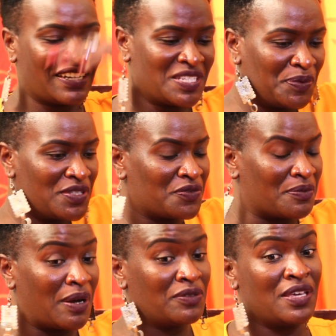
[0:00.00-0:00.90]
response
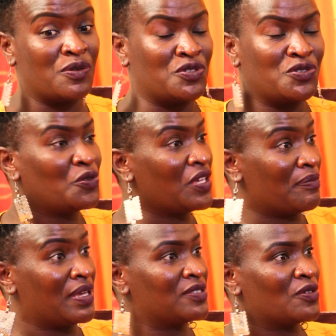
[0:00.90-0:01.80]
from out there was so
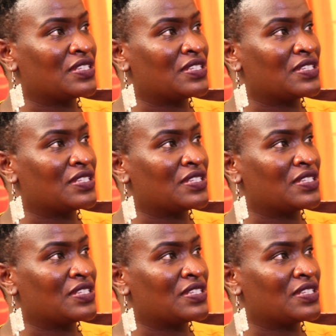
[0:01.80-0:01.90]
immense.